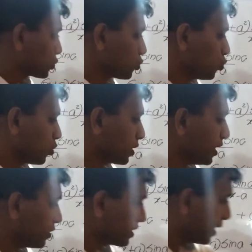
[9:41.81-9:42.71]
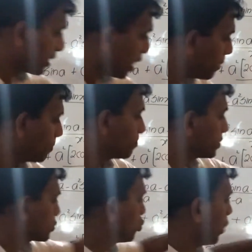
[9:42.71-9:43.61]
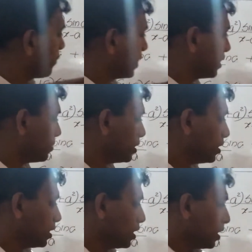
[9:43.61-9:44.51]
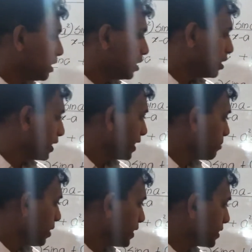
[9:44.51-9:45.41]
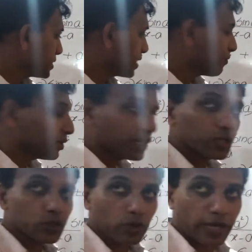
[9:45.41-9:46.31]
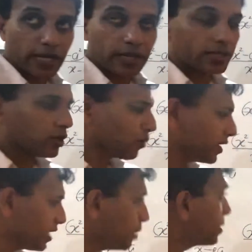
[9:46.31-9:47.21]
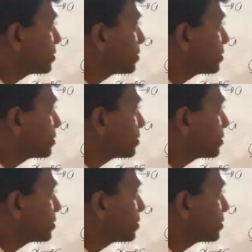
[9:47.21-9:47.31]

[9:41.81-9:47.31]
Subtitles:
2, okay? Take up the 2 available. A minus a, everything is okay. Now write the limit